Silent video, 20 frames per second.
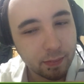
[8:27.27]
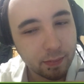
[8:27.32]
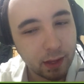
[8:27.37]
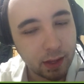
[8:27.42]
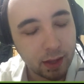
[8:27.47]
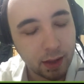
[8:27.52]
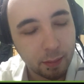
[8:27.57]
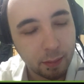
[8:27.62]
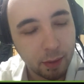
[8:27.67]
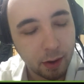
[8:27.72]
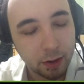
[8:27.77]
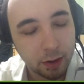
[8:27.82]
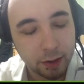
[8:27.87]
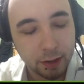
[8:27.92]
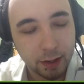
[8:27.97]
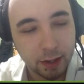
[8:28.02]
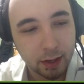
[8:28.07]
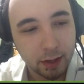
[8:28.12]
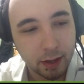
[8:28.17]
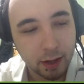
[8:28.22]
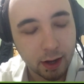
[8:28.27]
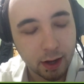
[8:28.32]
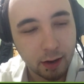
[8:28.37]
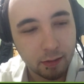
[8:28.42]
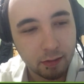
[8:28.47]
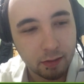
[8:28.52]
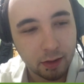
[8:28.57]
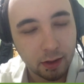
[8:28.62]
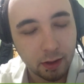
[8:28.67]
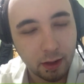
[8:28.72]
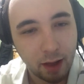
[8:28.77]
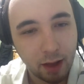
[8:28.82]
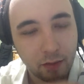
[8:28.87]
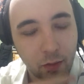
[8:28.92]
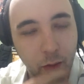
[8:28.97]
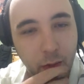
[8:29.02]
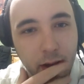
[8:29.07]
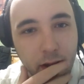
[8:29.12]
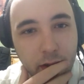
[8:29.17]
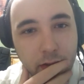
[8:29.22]
In that bunker that covered the
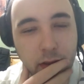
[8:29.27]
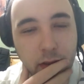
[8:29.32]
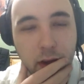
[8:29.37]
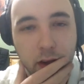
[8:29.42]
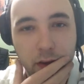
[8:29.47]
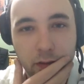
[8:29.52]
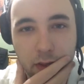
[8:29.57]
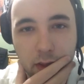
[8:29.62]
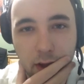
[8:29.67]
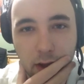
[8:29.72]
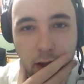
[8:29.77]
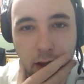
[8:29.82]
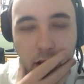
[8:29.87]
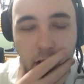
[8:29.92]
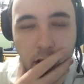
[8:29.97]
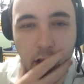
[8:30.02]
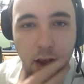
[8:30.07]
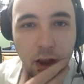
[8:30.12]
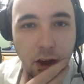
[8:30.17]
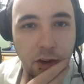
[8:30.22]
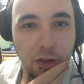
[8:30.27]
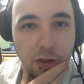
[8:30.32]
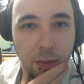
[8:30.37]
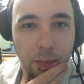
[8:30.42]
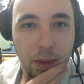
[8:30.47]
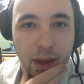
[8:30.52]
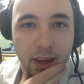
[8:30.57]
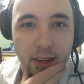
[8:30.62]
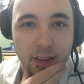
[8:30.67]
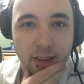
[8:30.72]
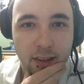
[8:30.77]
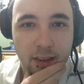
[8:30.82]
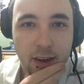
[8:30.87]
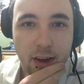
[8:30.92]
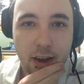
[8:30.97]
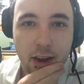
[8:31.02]
left wing of the base.